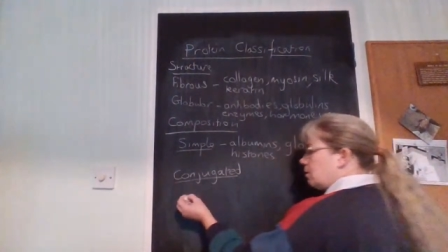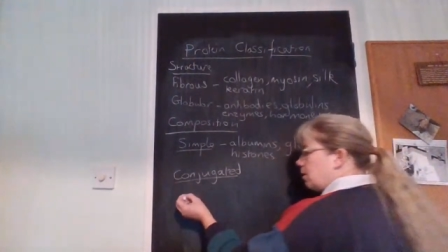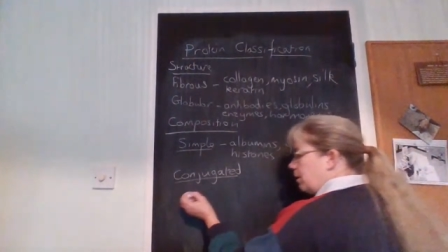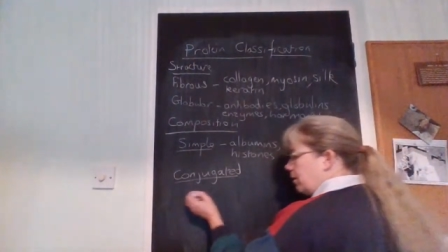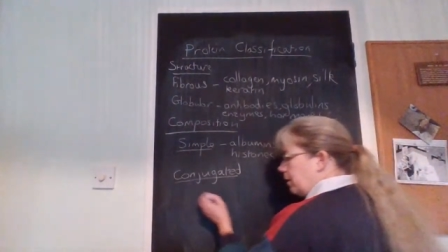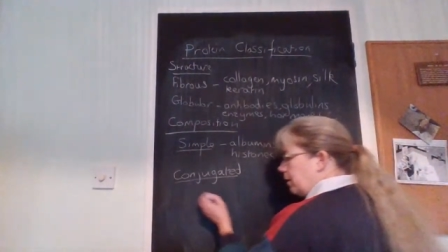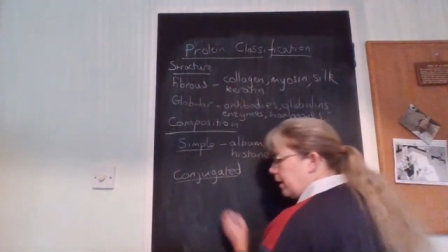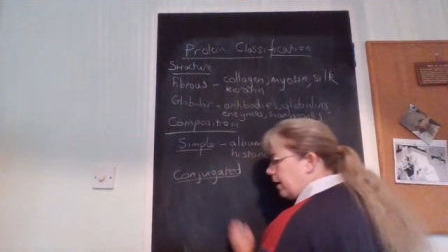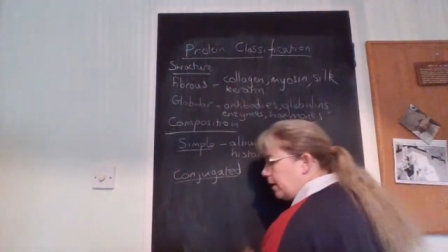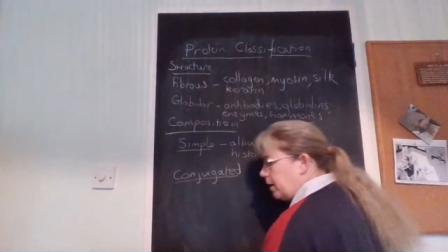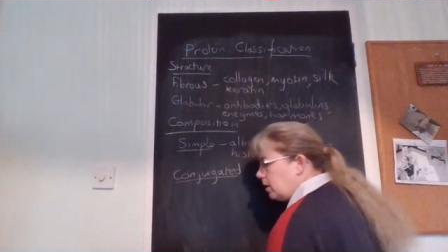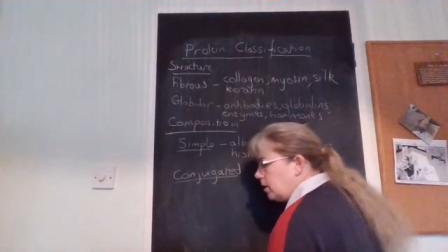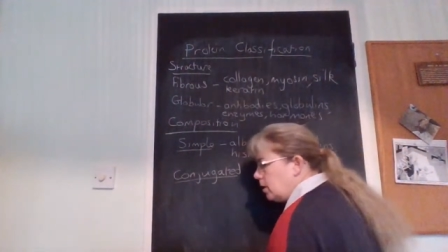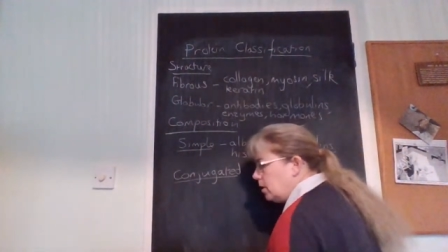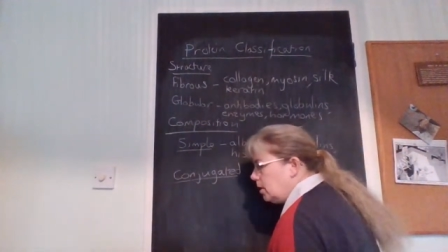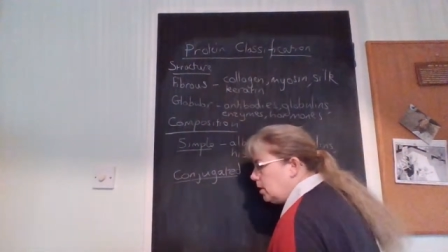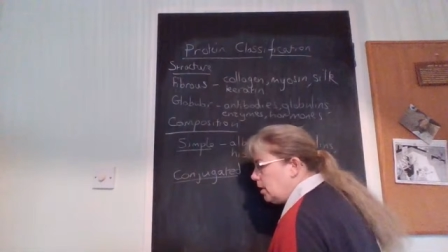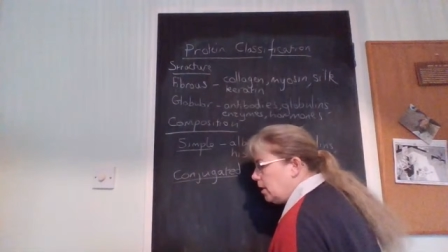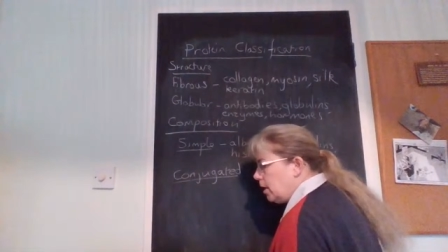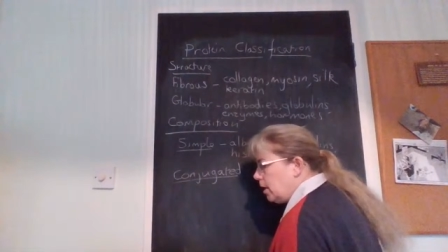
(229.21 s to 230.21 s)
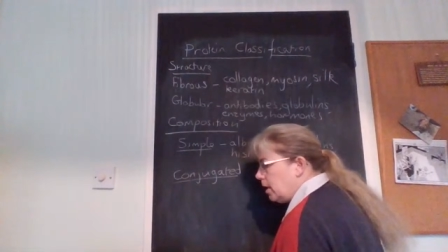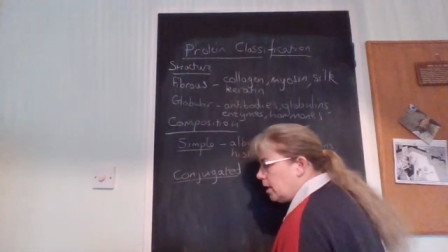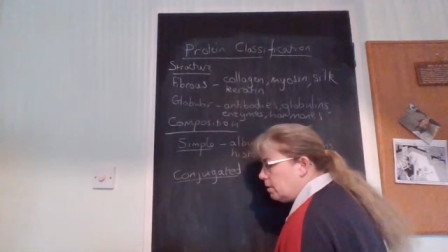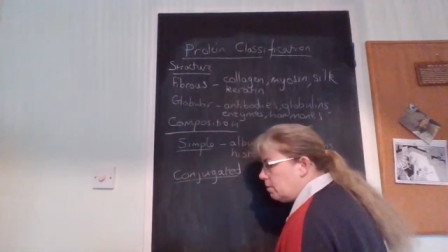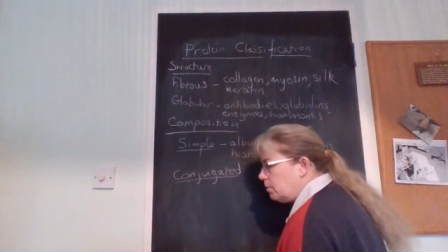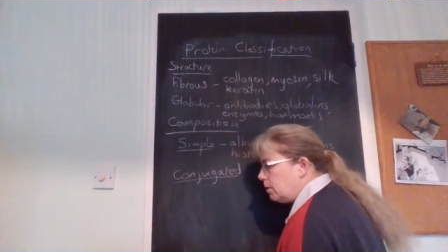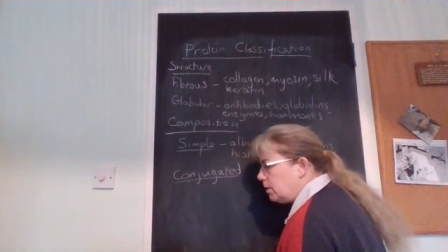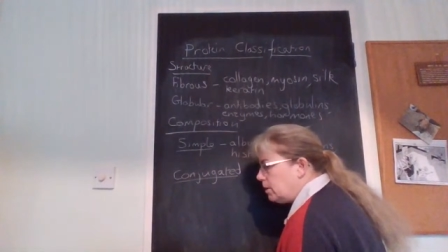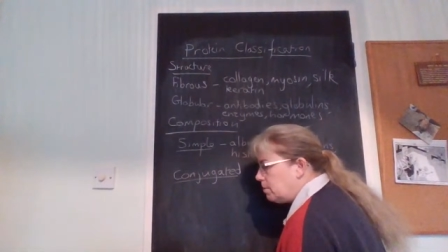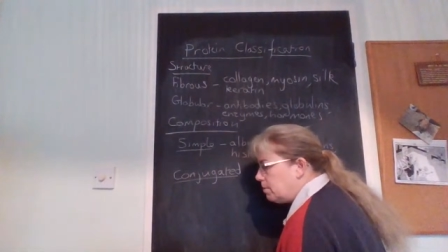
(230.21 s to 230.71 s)
Okay, and I
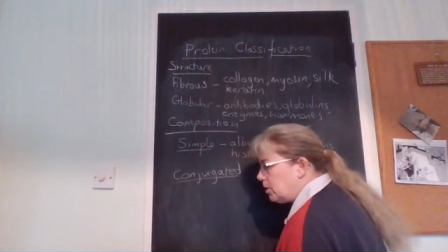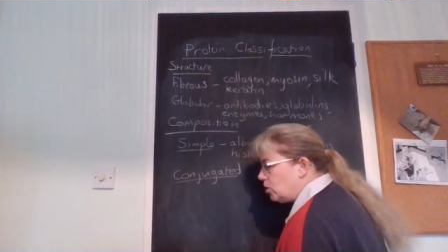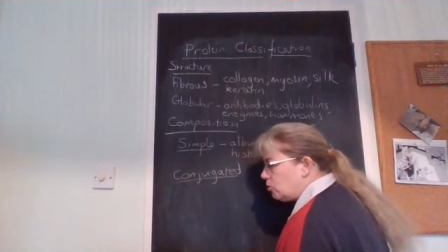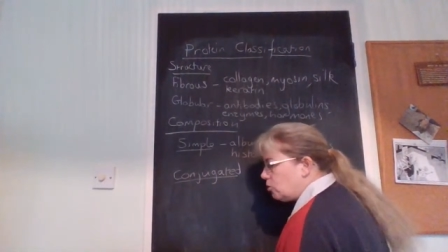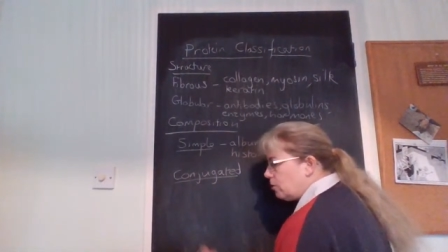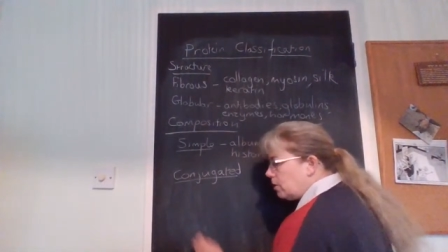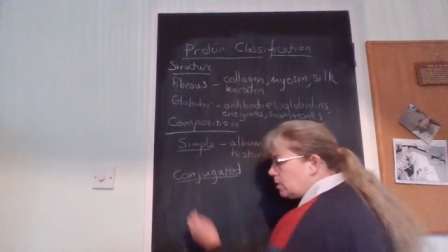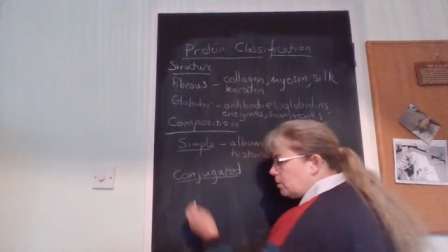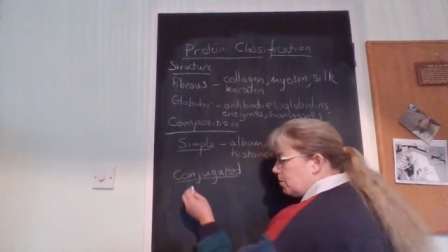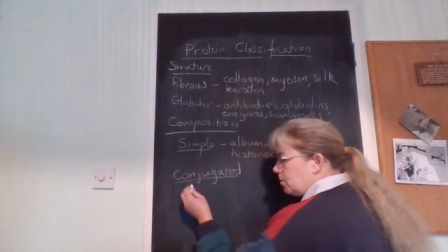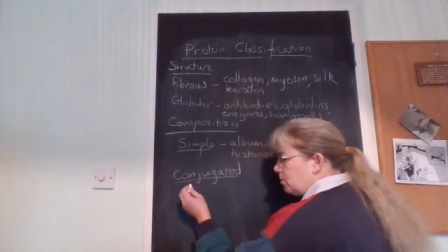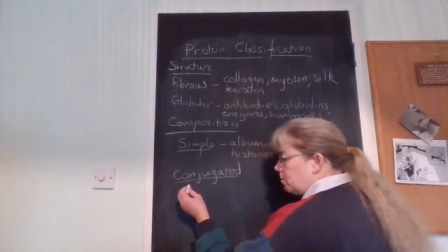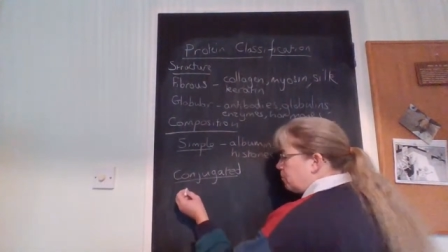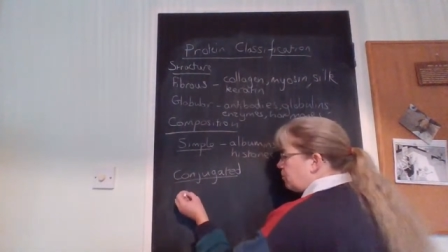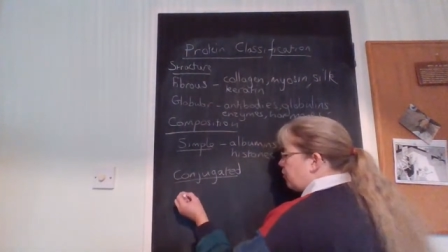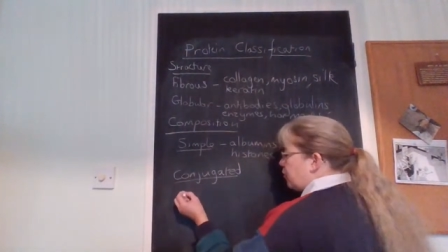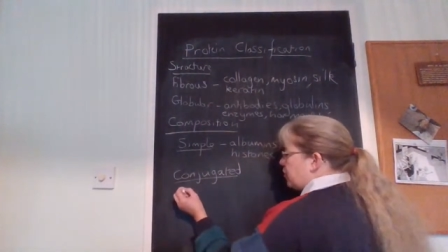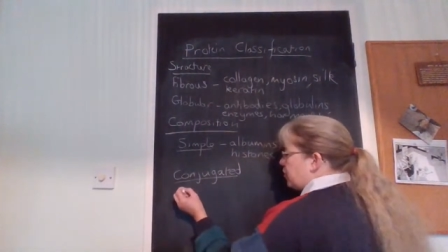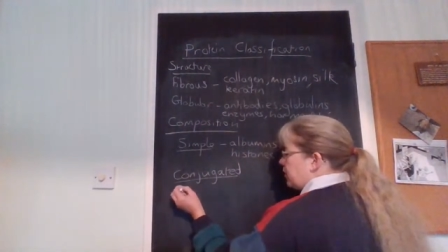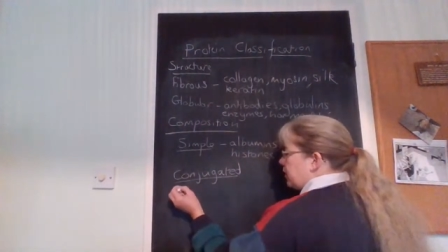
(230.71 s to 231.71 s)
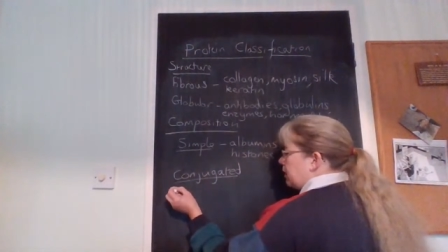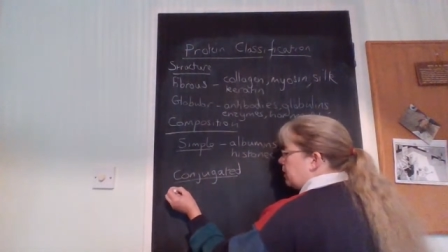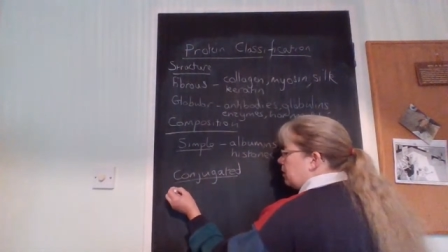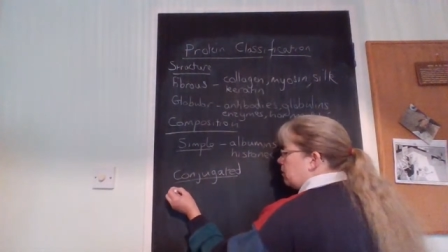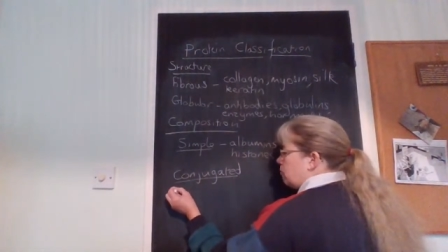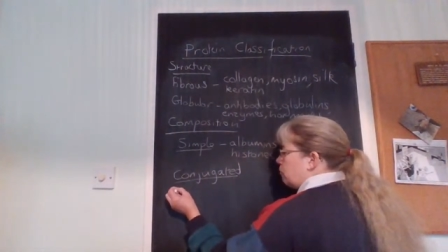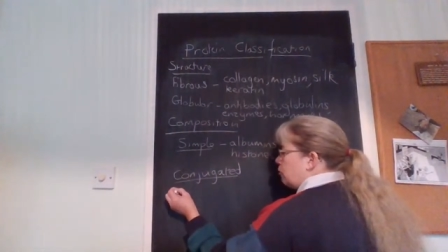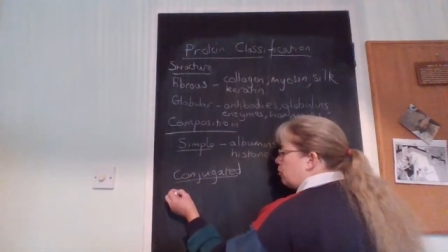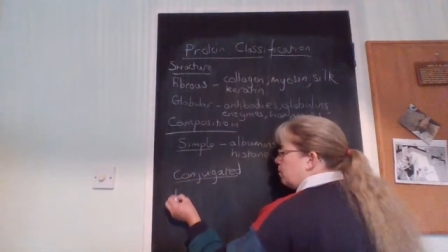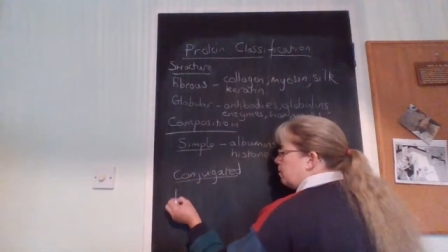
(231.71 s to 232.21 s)
need to make sure I spell prosthetic
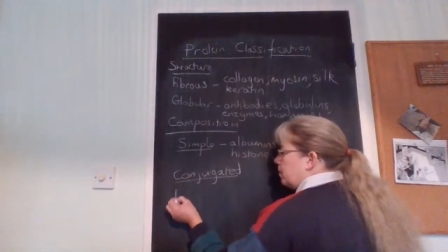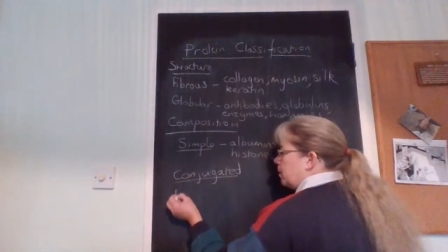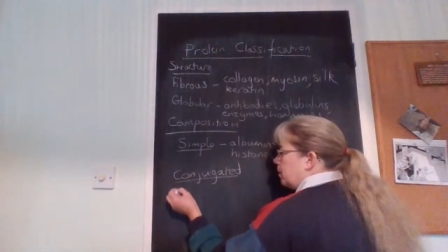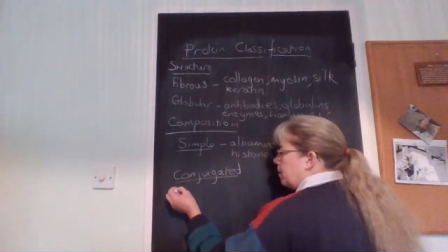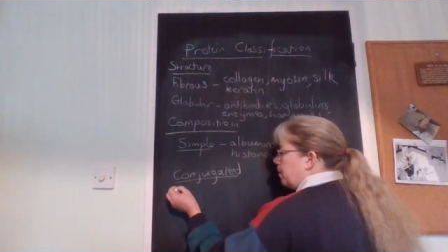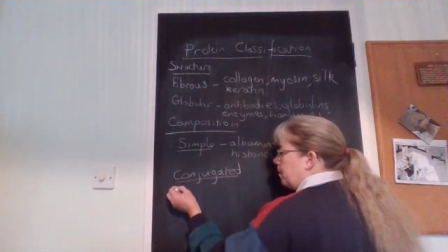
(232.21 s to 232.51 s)
group.